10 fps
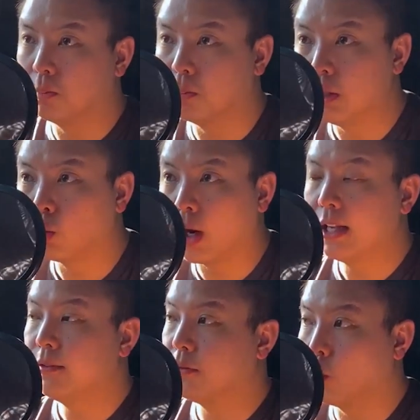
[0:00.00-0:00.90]
Be
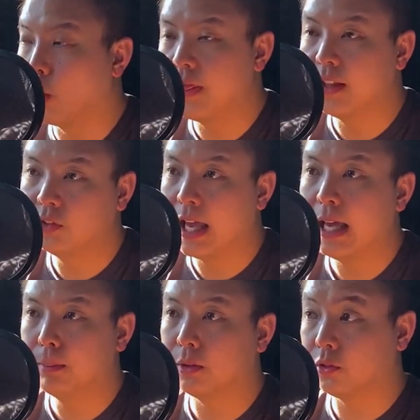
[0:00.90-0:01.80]
ready for when this
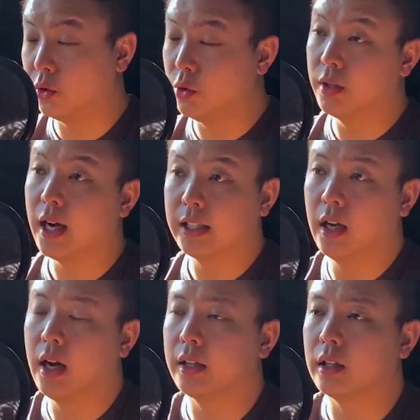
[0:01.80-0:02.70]
happens so you're
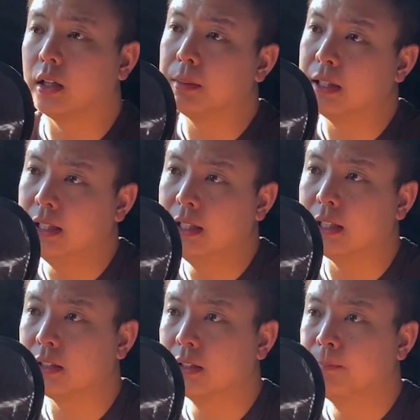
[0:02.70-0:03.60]
not caught up in
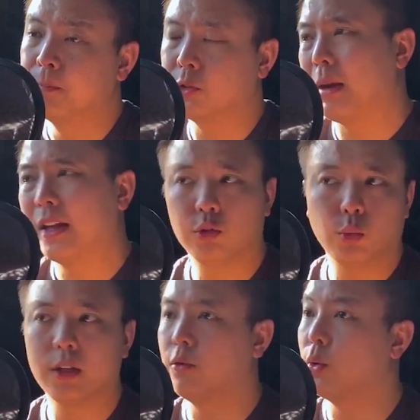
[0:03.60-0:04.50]
it. So Matthew
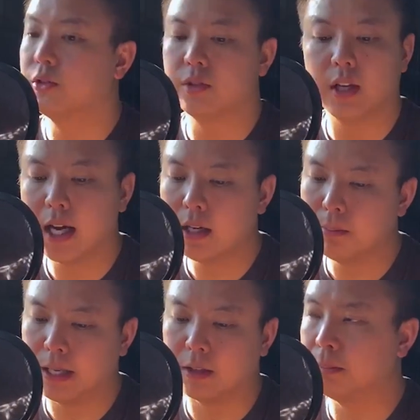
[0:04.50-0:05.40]
24 is not
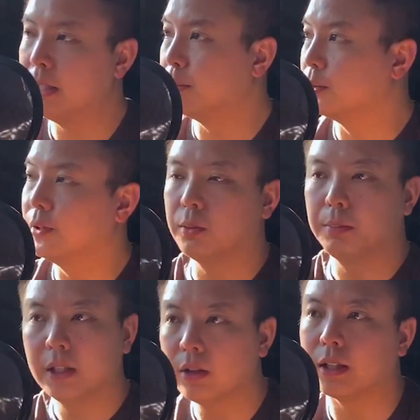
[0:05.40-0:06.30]
about people
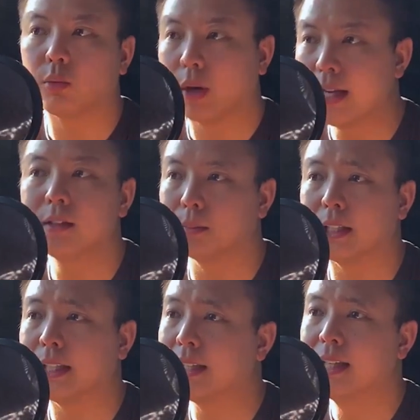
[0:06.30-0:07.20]
disappearing
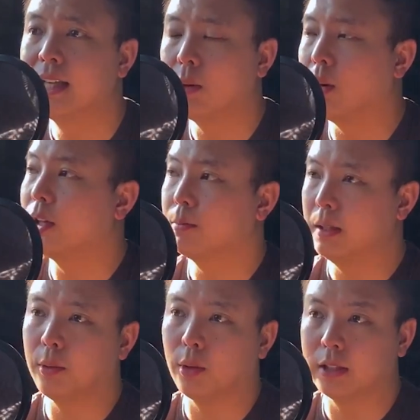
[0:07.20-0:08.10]
randomly while other
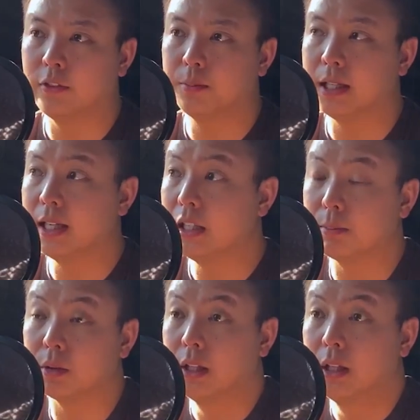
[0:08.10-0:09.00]
people are left
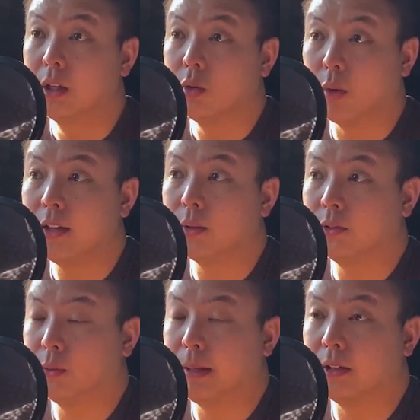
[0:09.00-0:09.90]
behind, but rather
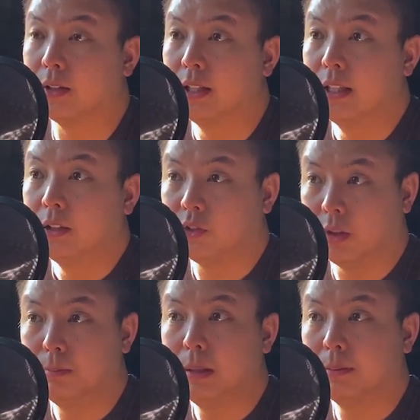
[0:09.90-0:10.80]
it's about
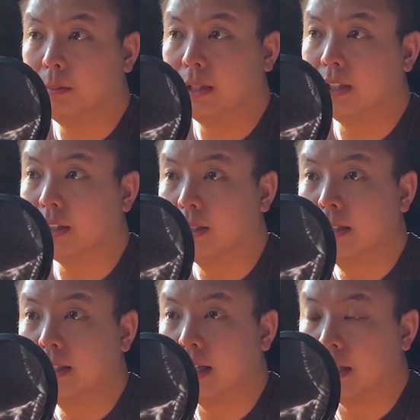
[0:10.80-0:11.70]
some people being
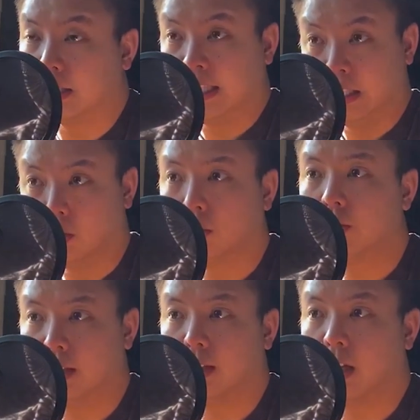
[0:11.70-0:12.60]

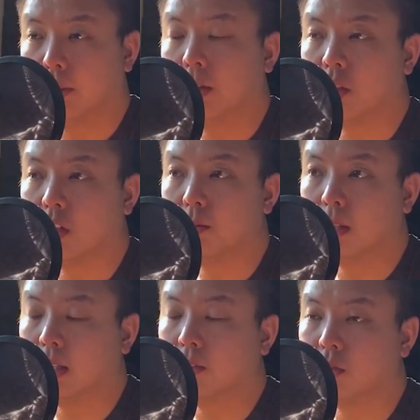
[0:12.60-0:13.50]
killed in the coming
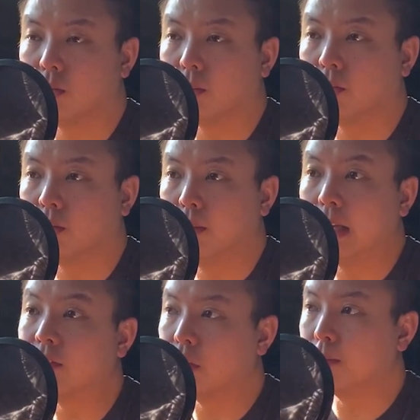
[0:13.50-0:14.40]
judgment against Jerusalem
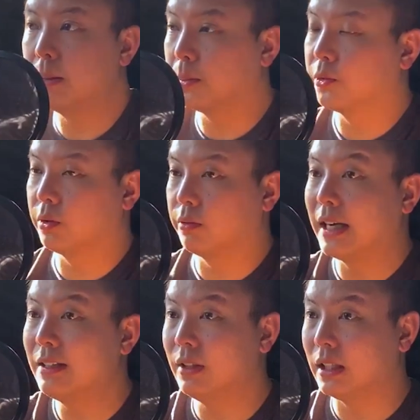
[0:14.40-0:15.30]
and some people
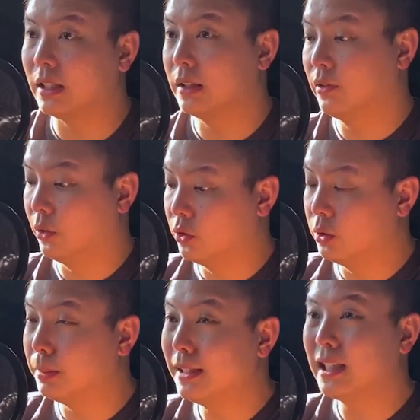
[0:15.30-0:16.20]
surviving it. So
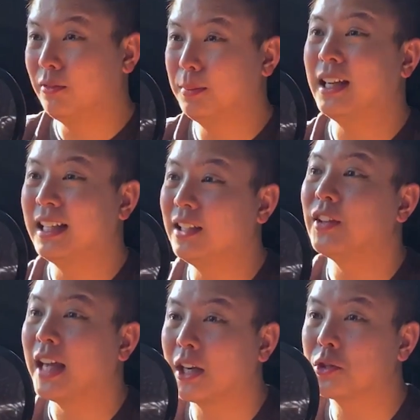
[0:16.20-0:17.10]
to be left behind
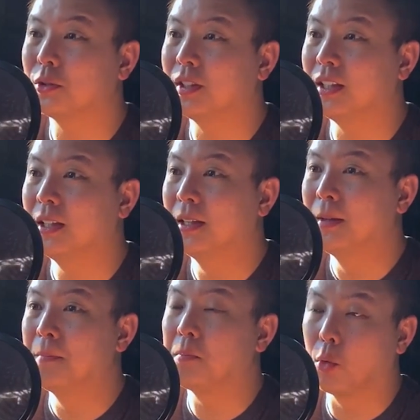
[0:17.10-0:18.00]
is actually
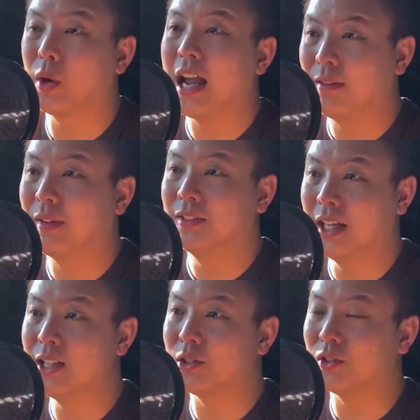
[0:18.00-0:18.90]
more
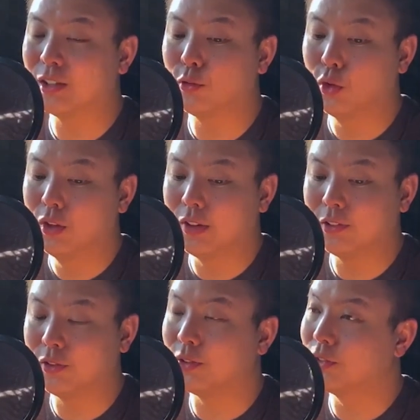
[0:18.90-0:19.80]
advantageous.
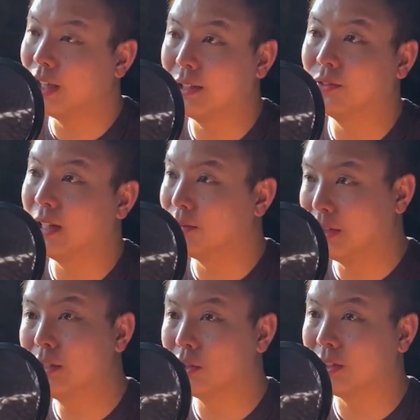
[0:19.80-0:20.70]
That's the sign of
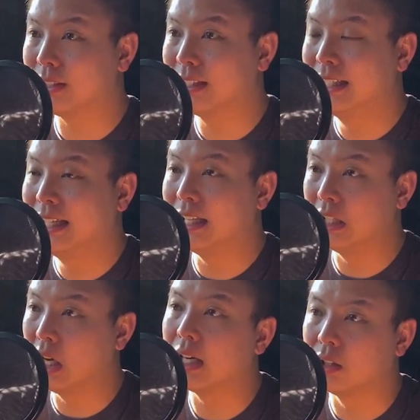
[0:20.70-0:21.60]
salvation
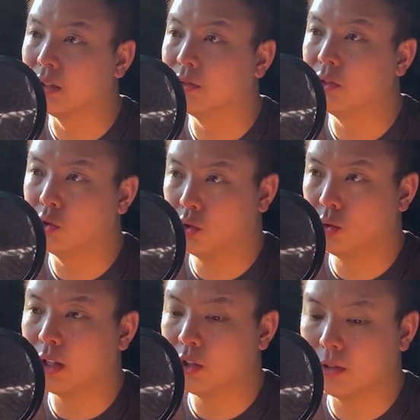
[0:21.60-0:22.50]
and not of
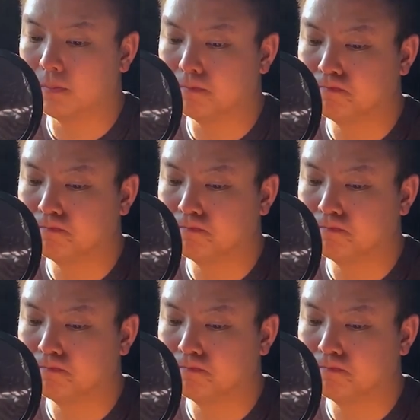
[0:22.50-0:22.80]
destruction.